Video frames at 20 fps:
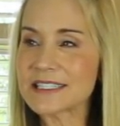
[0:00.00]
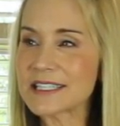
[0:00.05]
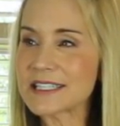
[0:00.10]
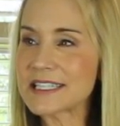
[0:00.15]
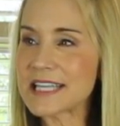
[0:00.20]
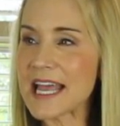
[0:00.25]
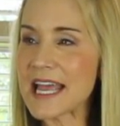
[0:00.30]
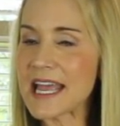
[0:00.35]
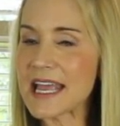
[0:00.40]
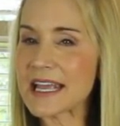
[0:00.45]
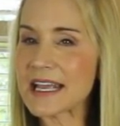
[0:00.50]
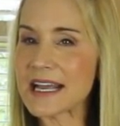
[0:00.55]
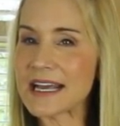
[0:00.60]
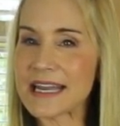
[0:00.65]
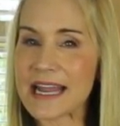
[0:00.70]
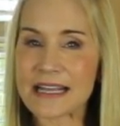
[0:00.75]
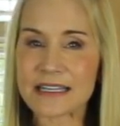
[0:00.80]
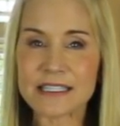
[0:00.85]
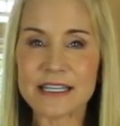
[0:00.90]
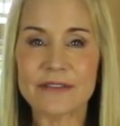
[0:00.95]
to take an
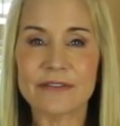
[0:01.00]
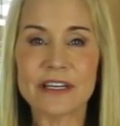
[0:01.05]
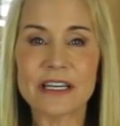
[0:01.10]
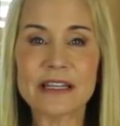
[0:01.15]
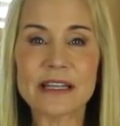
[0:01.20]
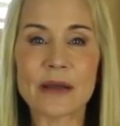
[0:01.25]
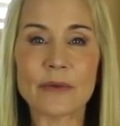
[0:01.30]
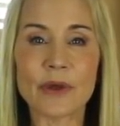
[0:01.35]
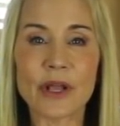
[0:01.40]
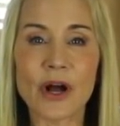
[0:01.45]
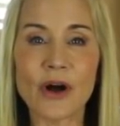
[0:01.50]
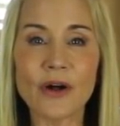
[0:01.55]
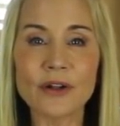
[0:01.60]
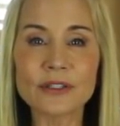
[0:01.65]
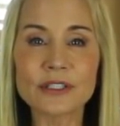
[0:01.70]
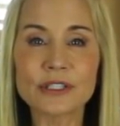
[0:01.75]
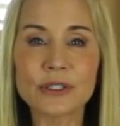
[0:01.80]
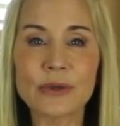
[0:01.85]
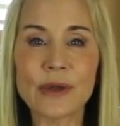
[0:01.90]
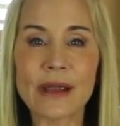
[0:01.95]
activity that we
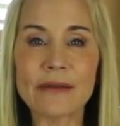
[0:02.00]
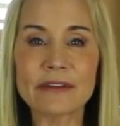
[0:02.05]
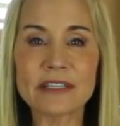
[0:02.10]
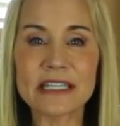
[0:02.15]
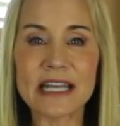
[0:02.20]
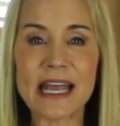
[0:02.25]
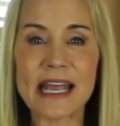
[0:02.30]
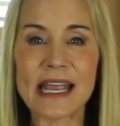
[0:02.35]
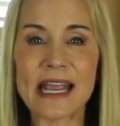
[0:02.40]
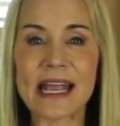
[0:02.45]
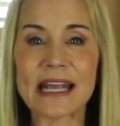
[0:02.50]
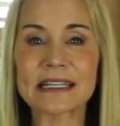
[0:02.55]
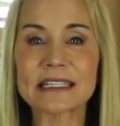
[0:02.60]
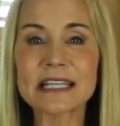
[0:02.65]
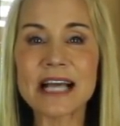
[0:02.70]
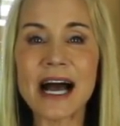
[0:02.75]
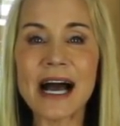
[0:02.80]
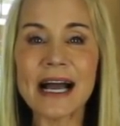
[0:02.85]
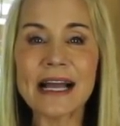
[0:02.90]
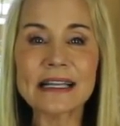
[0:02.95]
all do every day and
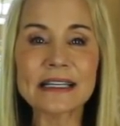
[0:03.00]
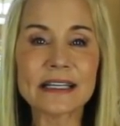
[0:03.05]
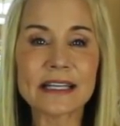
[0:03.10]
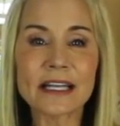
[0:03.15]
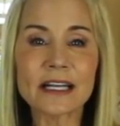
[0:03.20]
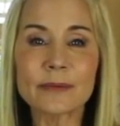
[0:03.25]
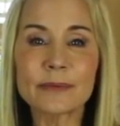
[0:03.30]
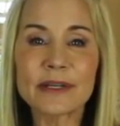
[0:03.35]
tie little